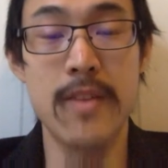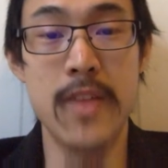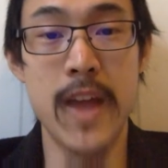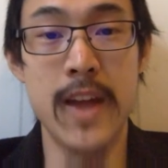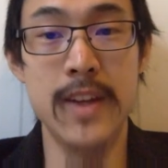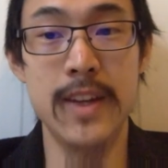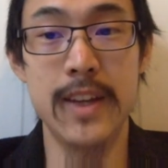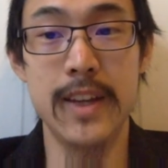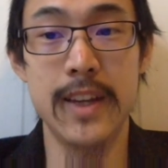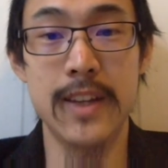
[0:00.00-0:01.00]

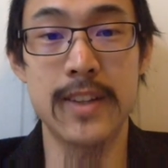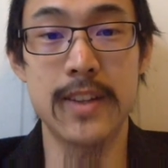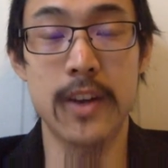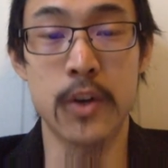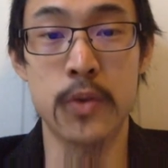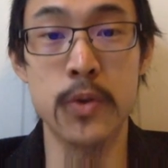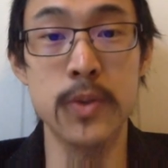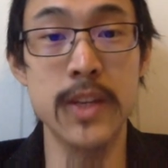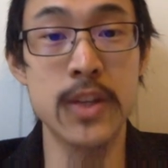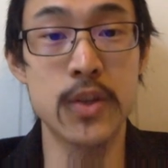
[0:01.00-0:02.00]
than it
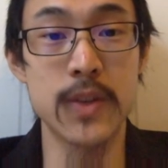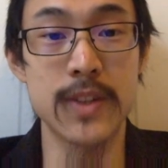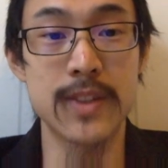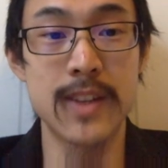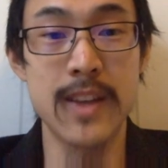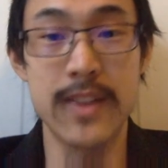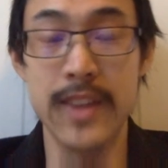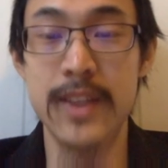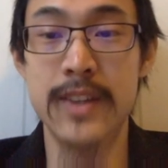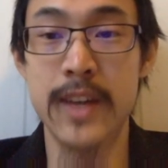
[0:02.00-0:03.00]
accrues interest,
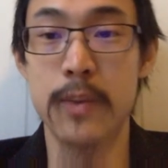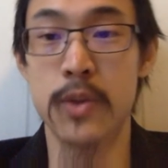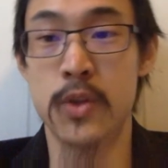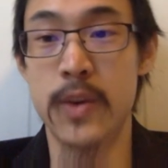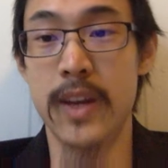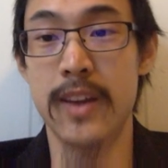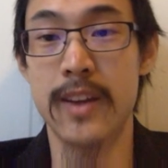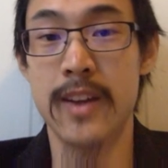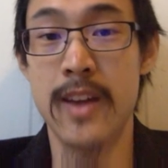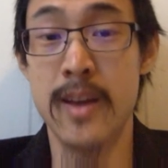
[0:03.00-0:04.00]
then the debt will shrink.